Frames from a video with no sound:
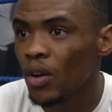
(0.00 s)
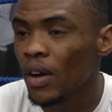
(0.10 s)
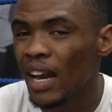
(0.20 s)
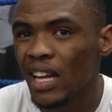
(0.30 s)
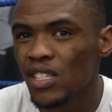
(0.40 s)

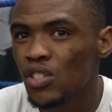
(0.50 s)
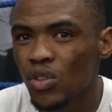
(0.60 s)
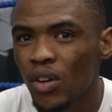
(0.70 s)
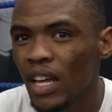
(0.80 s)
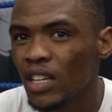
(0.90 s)
And I just
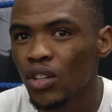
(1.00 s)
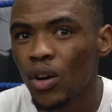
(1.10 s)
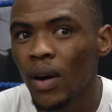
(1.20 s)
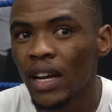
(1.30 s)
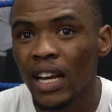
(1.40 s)
saw that, you know
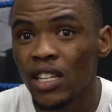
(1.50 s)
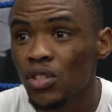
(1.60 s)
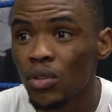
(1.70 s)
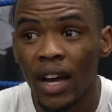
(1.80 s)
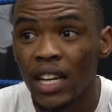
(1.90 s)
what, I need
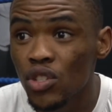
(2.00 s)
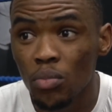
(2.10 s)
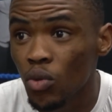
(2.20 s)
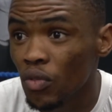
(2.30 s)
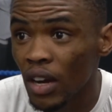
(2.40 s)
to
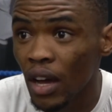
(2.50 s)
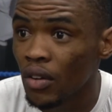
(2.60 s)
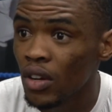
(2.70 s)
move now